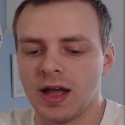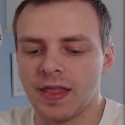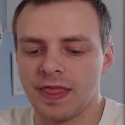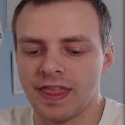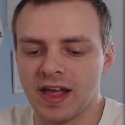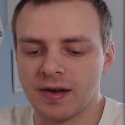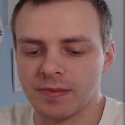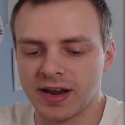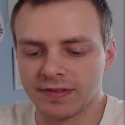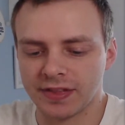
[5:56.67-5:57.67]
And
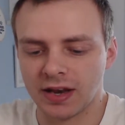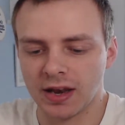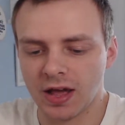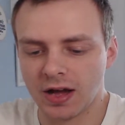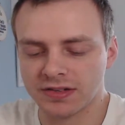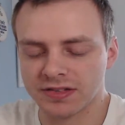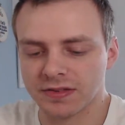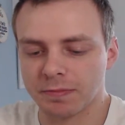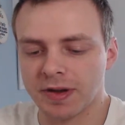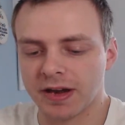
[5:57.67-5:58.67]
then we have the last
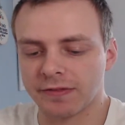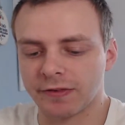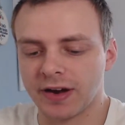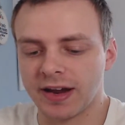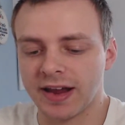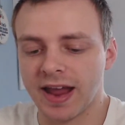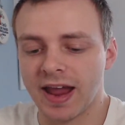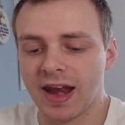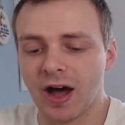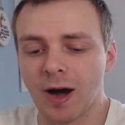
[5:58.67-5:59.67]
of the big three
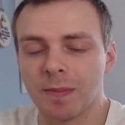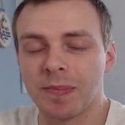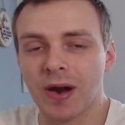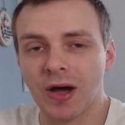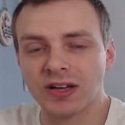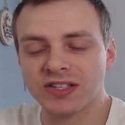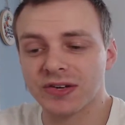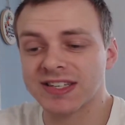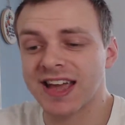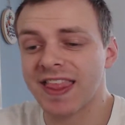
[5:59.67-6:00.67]
in our
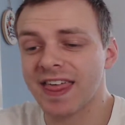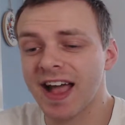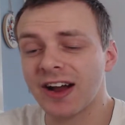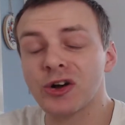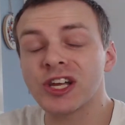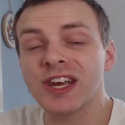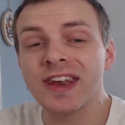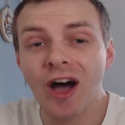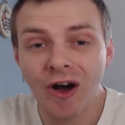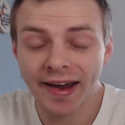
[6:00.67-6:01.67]
Blastoise, and that got a
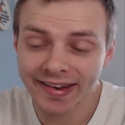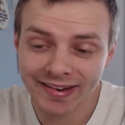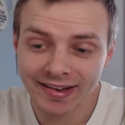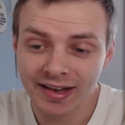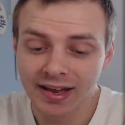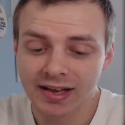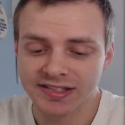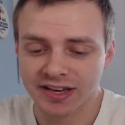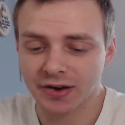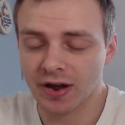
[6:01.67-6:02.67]
9.
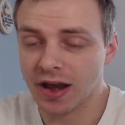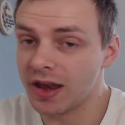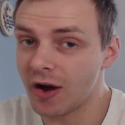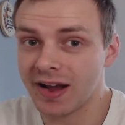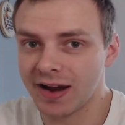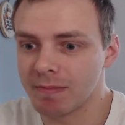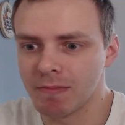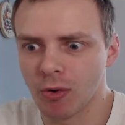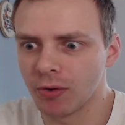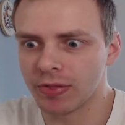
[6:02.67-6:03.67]
So a 9 I'm
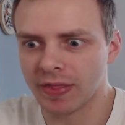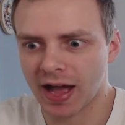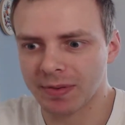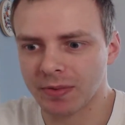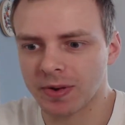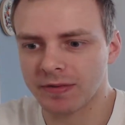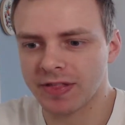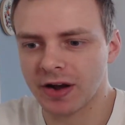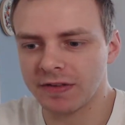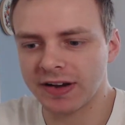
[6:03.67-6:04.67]
more than happy with.
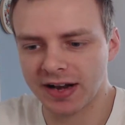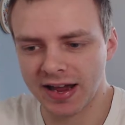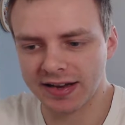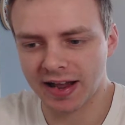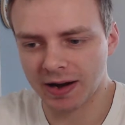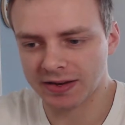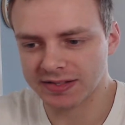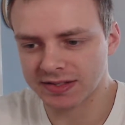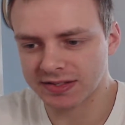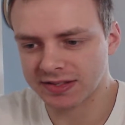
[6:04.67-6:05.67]
The only let it down
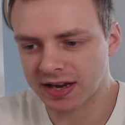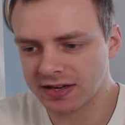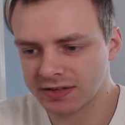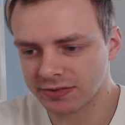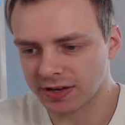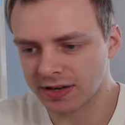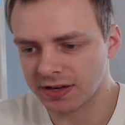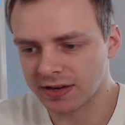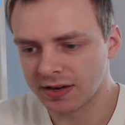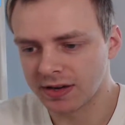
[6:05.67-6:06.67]
is the
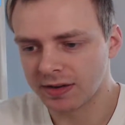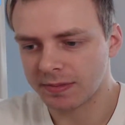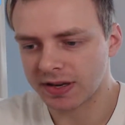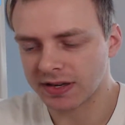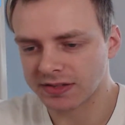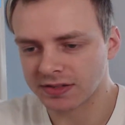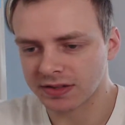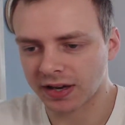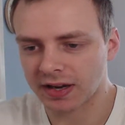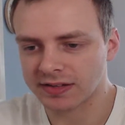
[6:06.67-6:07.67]
centering. Bit of dust
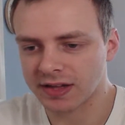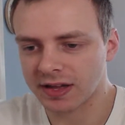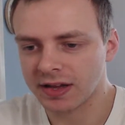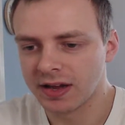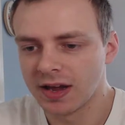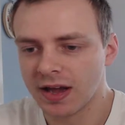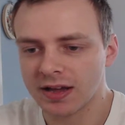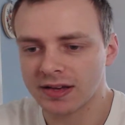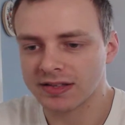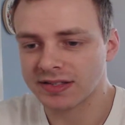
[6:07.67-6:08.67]
on the case there.
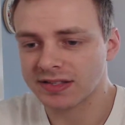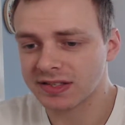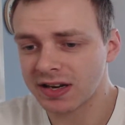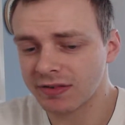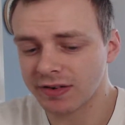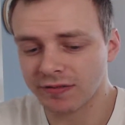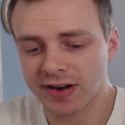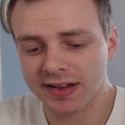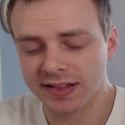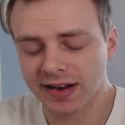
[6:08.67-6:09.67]
Is the centering
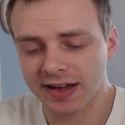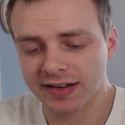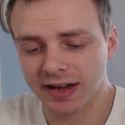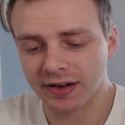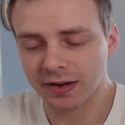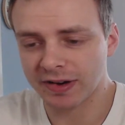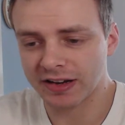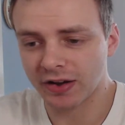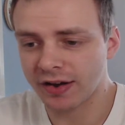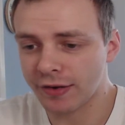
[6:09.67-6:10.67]
really that let it down. I
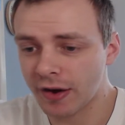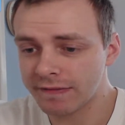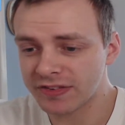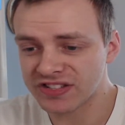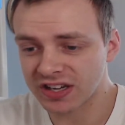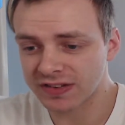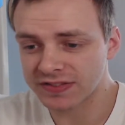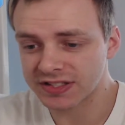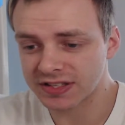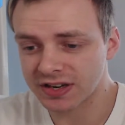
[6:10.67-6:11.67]
mean, it got a 9 for
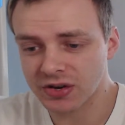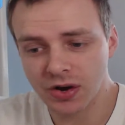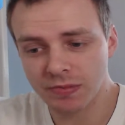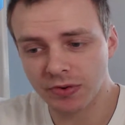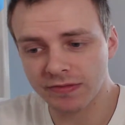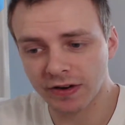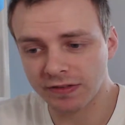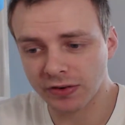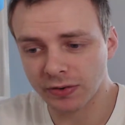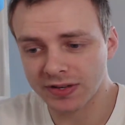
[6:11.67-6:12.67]
surfaces, a 9.5 for
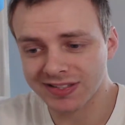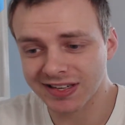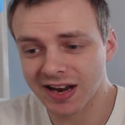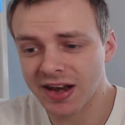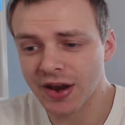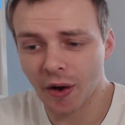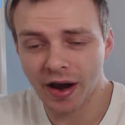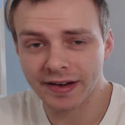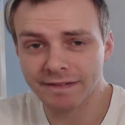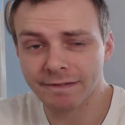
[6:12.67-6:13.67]
corners, and a
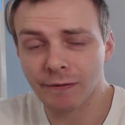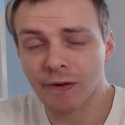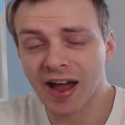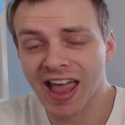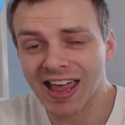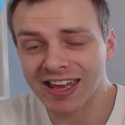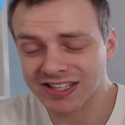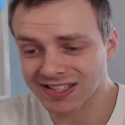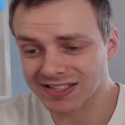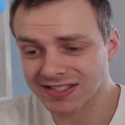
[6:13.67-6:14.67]
9 for
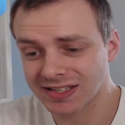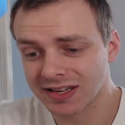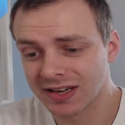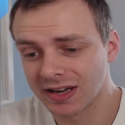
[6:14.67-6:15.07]
edges.